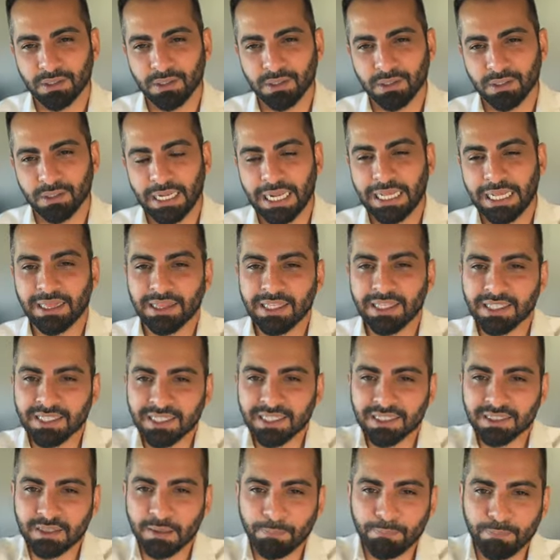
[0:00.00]
And this
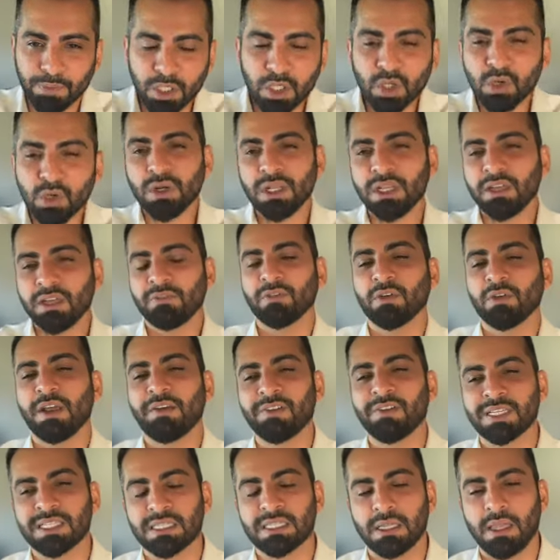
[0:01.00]
is the beauty of
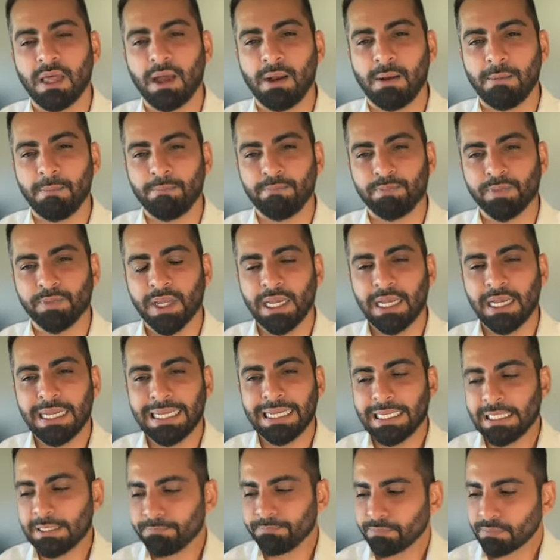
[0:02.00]
Islam,
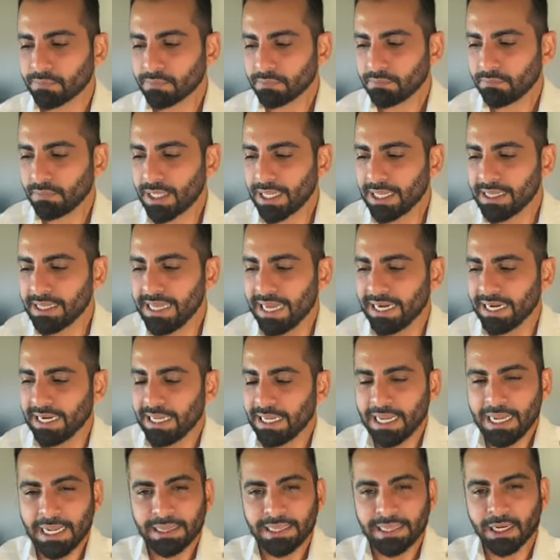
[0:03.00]
that
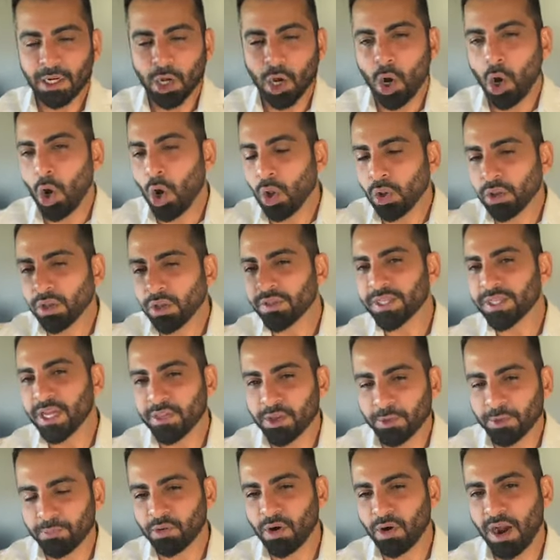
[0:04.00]
all of the other
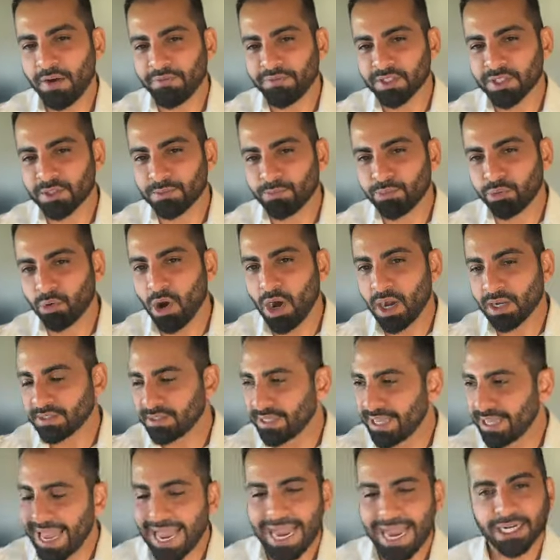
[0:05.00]
prophets brought
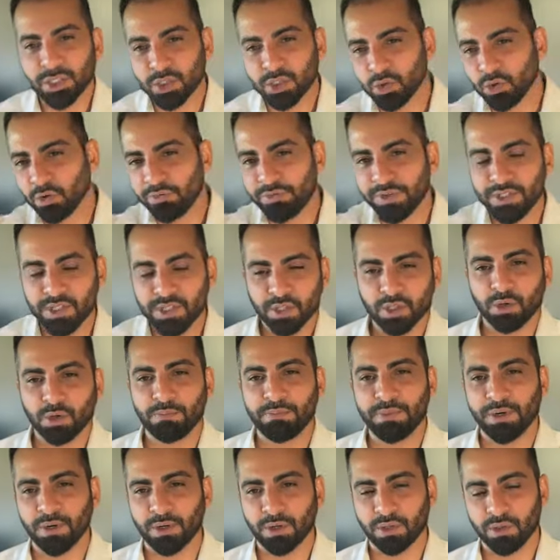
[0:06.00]
actual physical
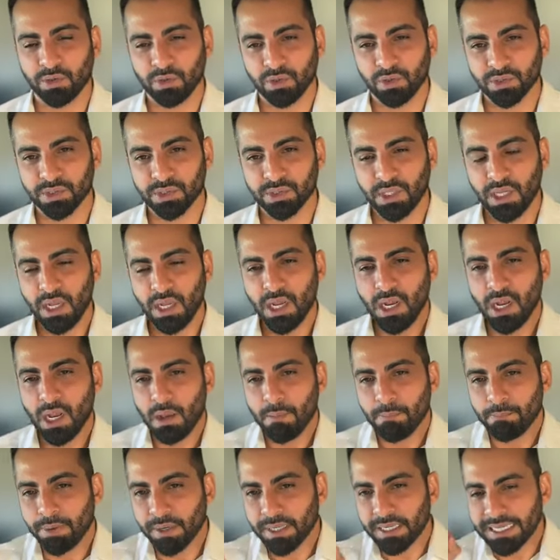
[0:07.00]
miracles.
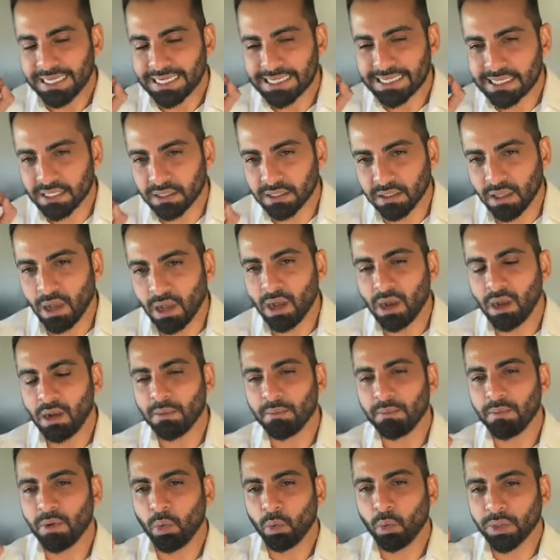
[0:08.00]
But
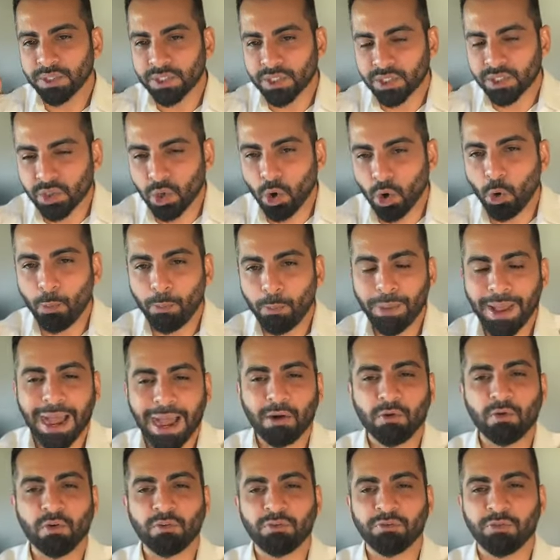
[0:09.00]
Islam was so
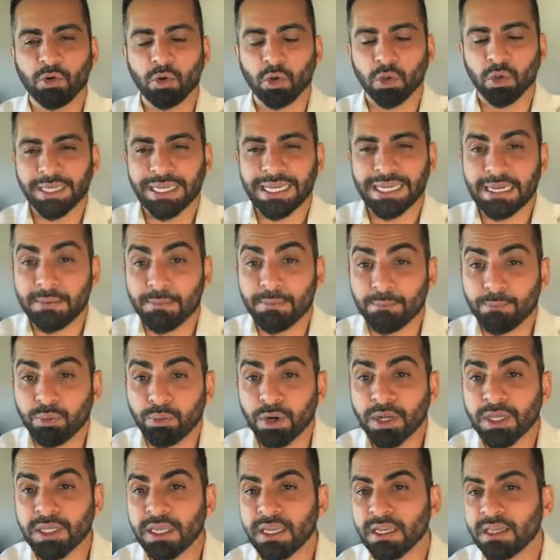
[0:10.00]
powerful in
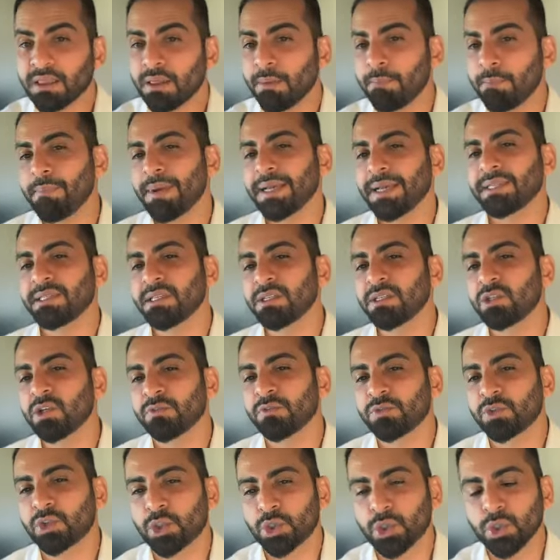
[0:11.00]
bringing the message
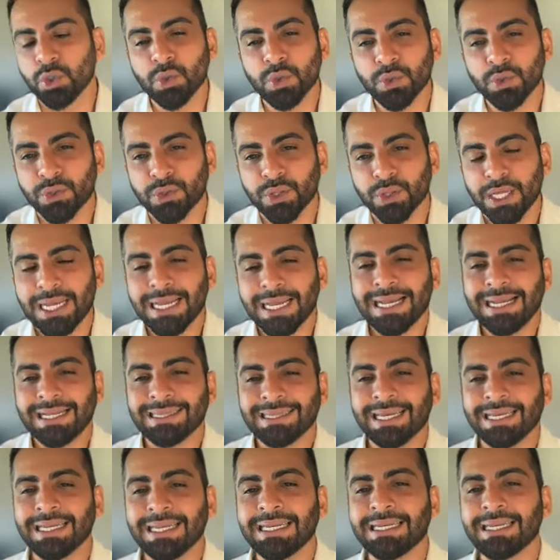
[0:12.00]
of truth
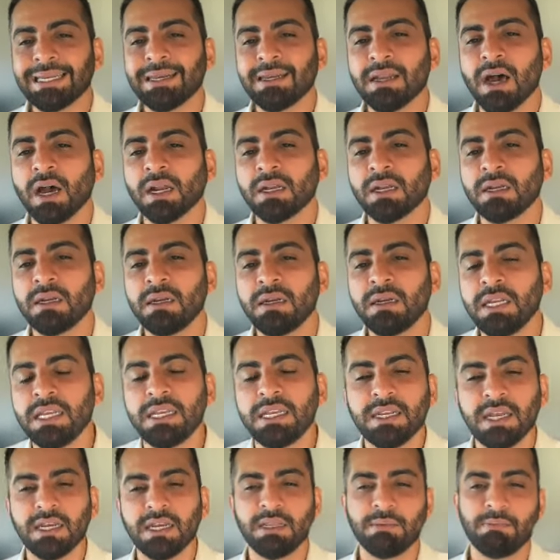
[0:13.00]
that it did not need
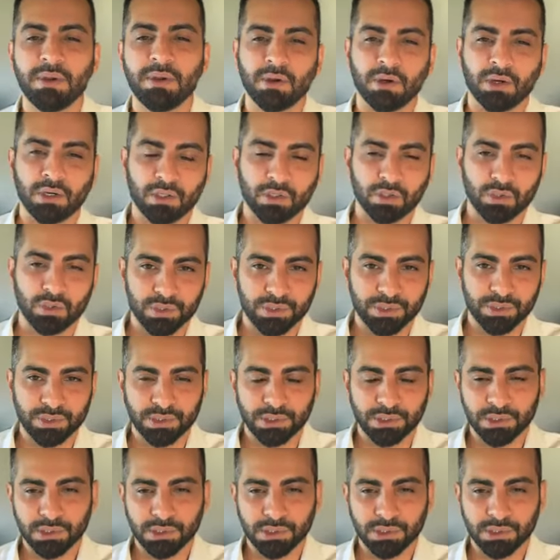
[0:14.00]
any miracles.